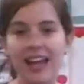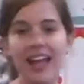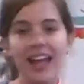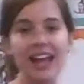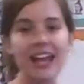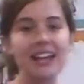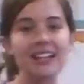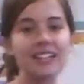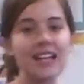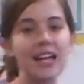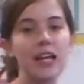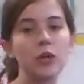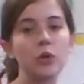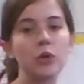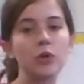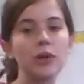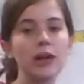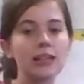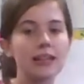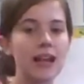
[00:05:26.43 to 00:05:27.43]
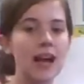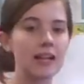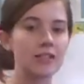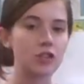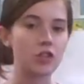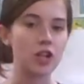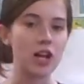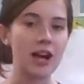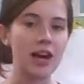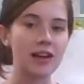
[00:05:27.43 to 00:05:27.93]
and a
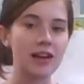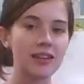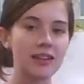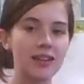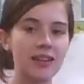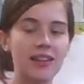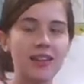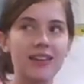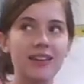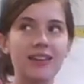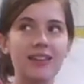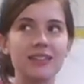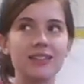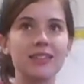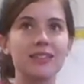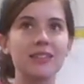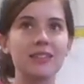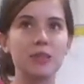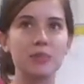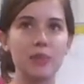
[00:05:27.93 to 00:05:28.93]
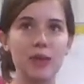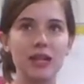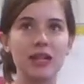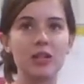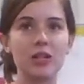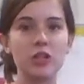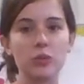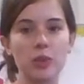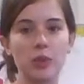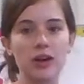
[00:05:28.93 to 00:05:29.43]
cucaracha is the
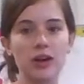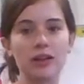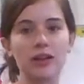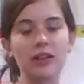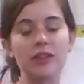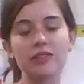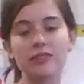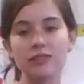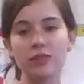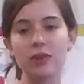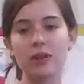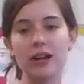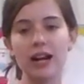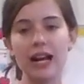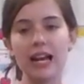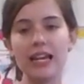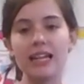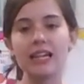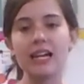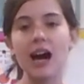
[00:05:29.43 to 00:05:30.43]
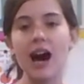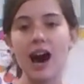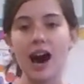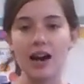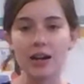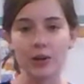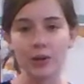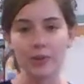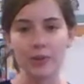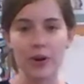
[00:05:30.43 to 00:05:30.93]
Spanish word for a
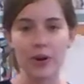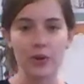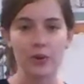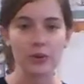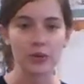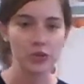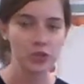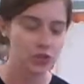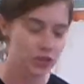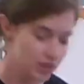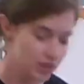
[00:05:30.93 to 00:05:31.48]
cockroach.